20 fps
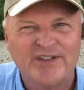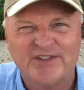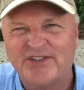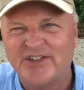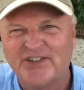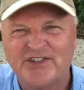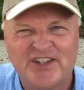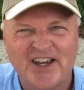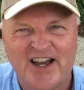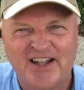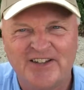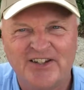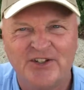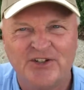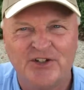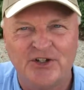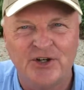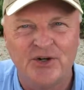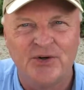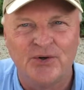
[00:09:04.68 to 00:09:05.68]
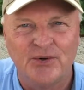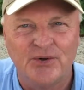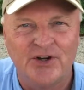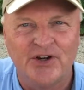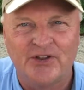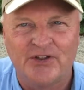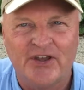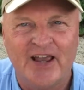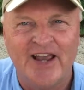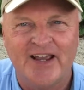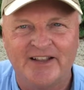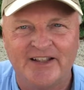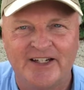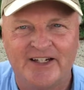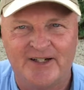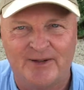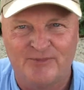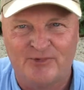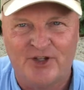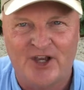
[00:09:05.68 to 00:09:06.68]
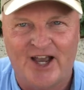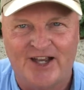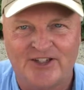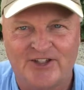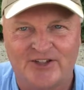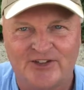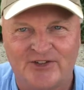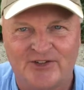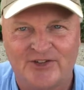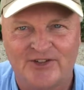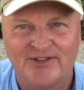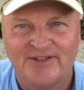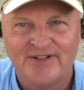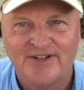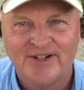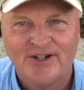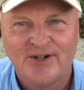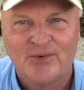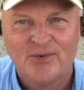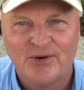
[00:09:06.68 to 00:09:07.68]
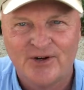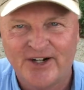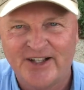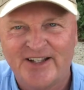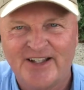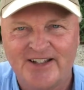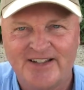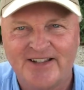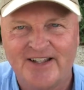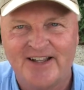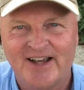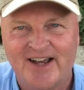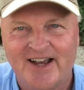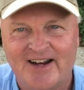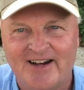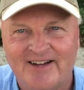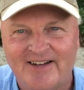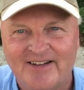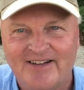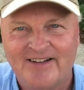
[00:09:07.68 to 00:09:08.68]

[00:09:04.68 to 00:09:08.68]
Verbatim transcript: has this got to do with handling objections? We're gonna get to that.